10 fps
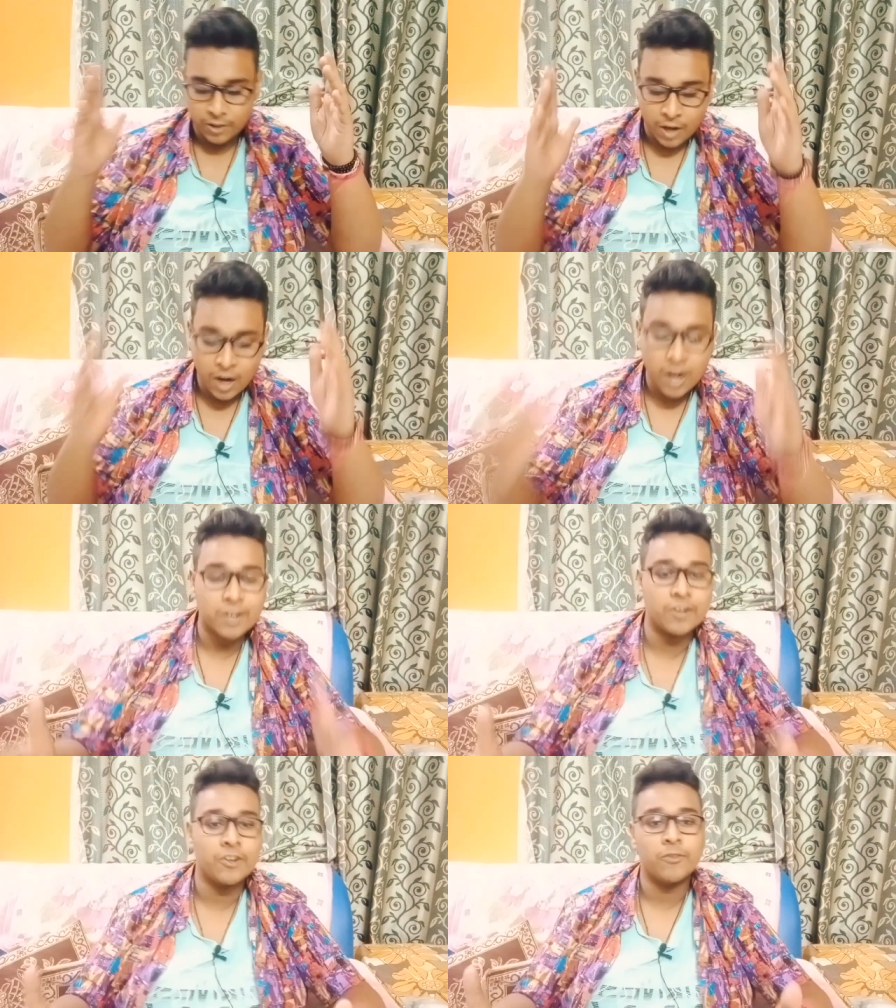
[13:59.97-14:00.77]

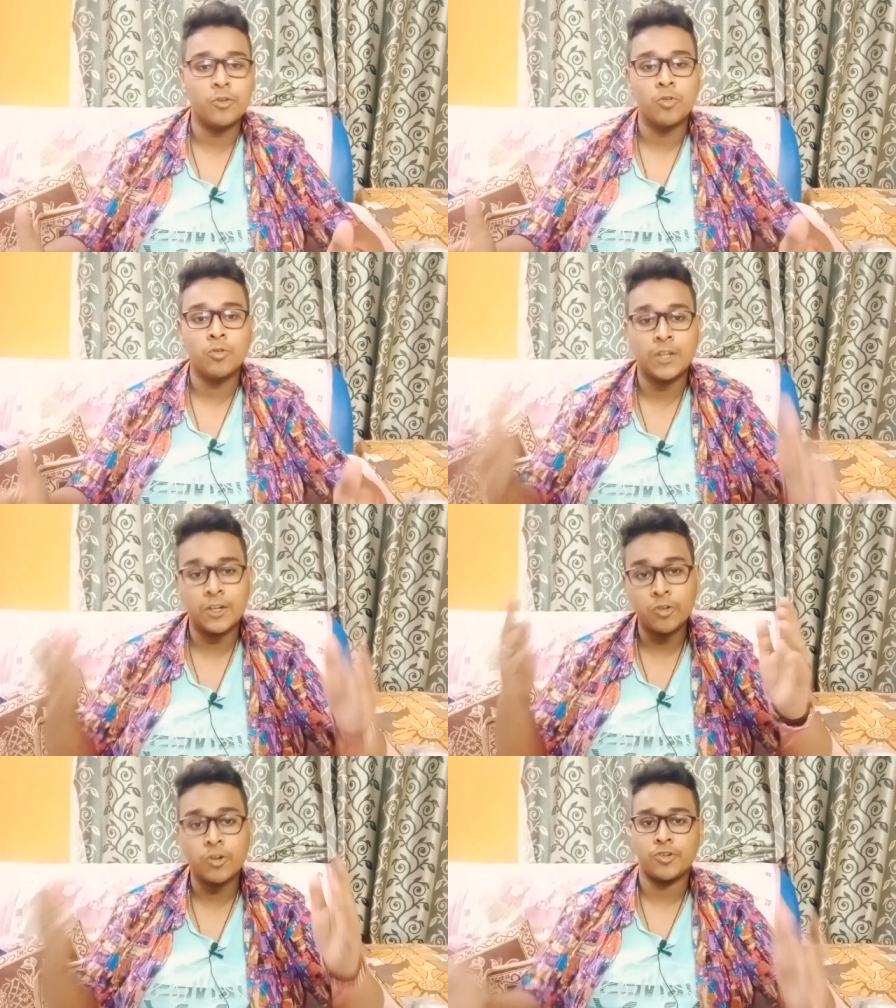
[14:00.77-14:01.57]
arc review, the
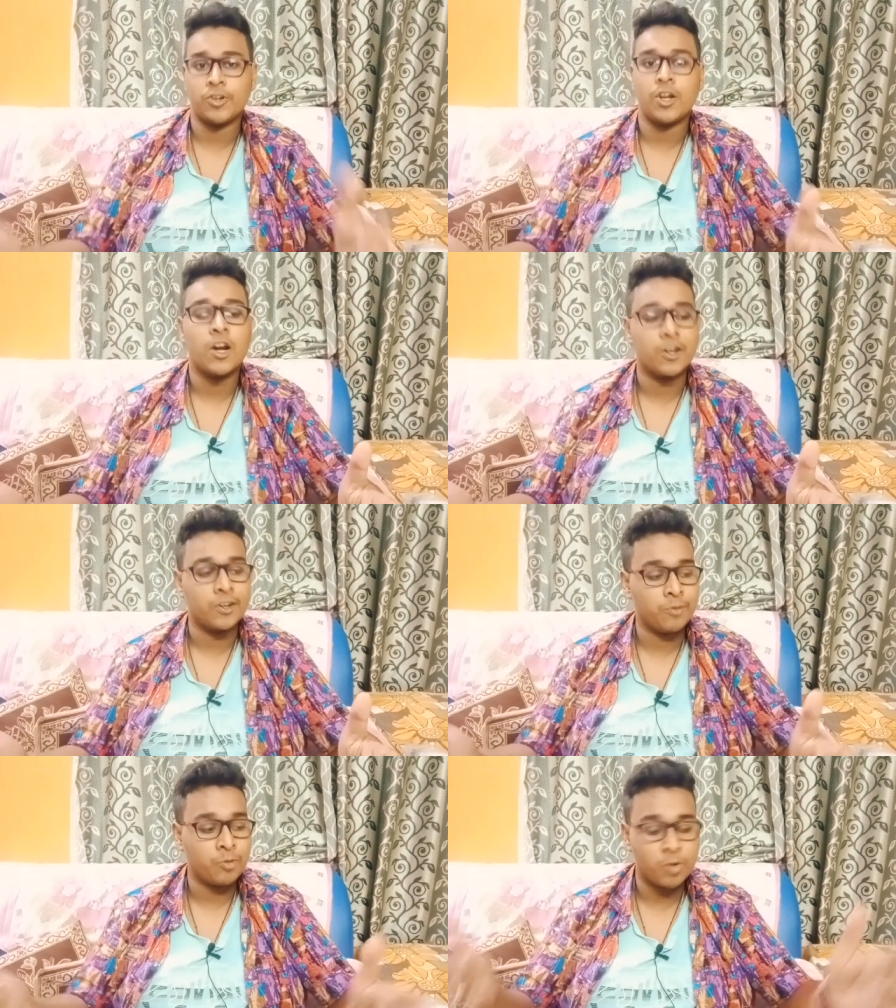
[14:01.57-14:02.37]
introduction arc
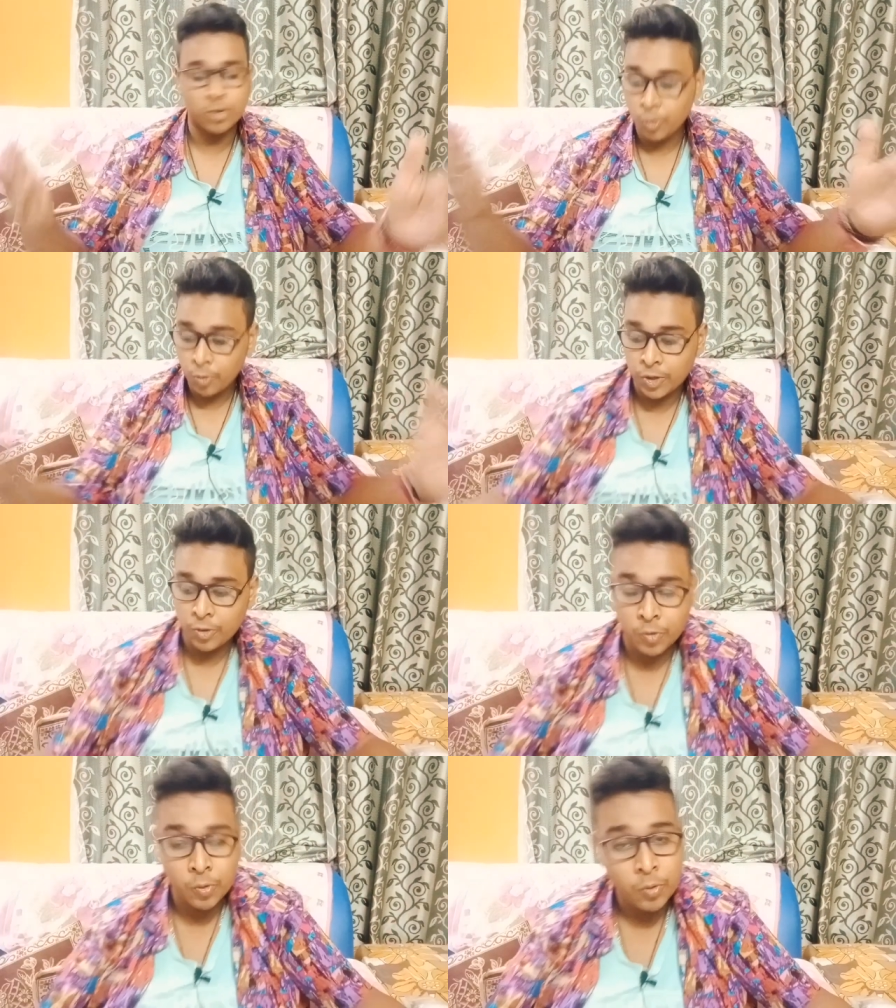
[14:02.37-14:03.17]
review for Tokyo
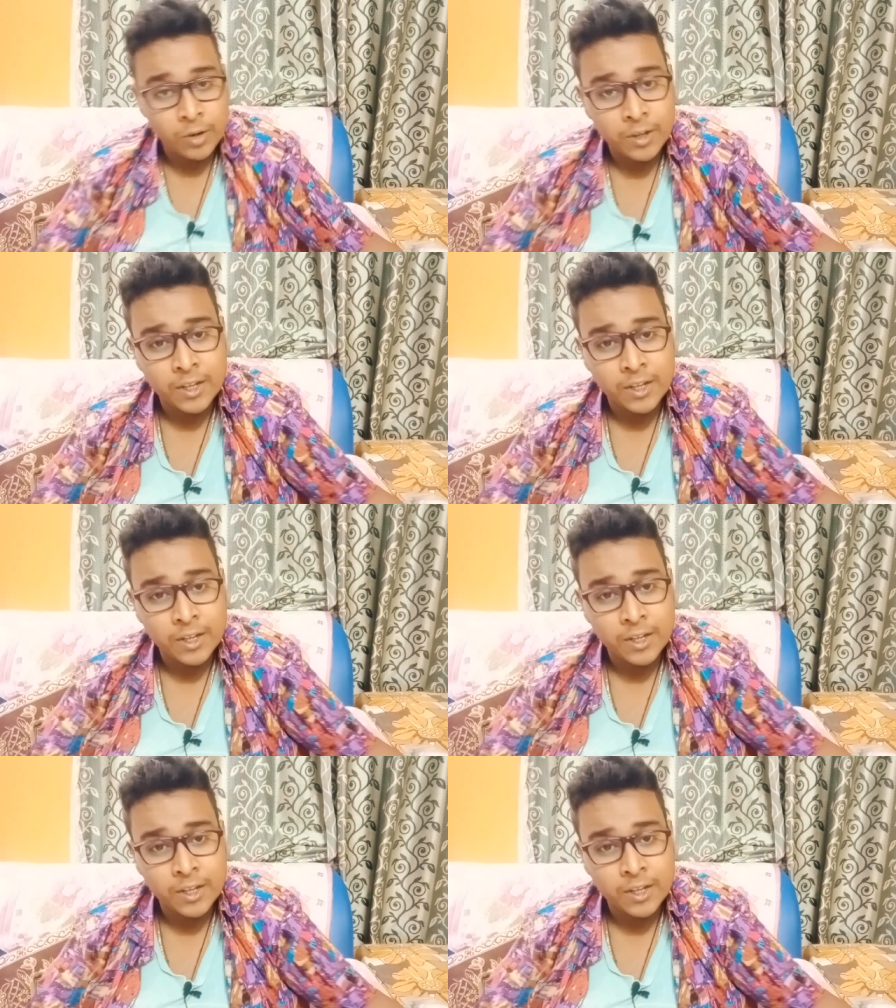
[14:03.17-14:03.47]
Ghoul